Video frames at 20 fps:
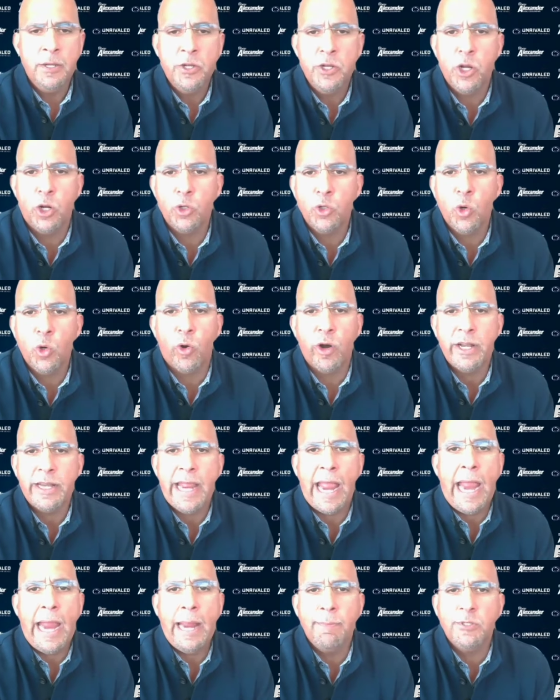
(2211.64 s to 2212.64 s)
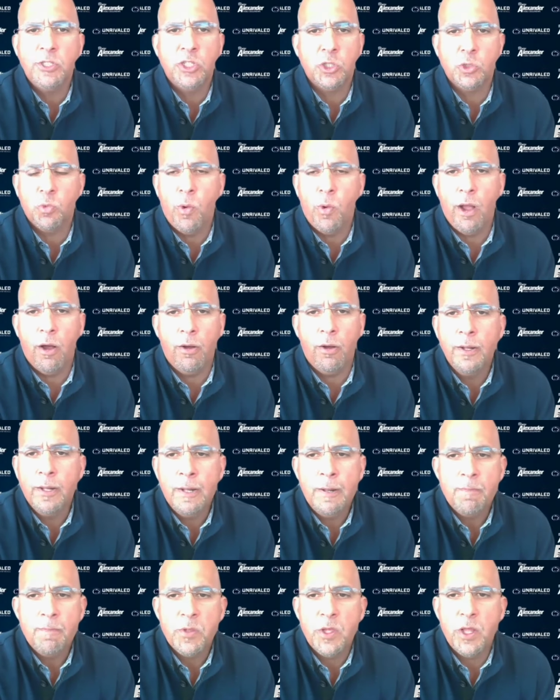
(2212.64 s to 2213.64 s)
you know, during games as well.
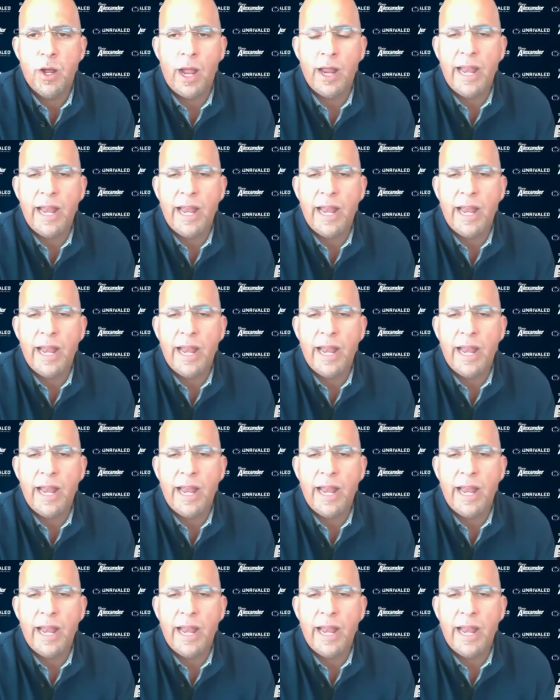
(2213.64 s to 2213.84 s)
You know,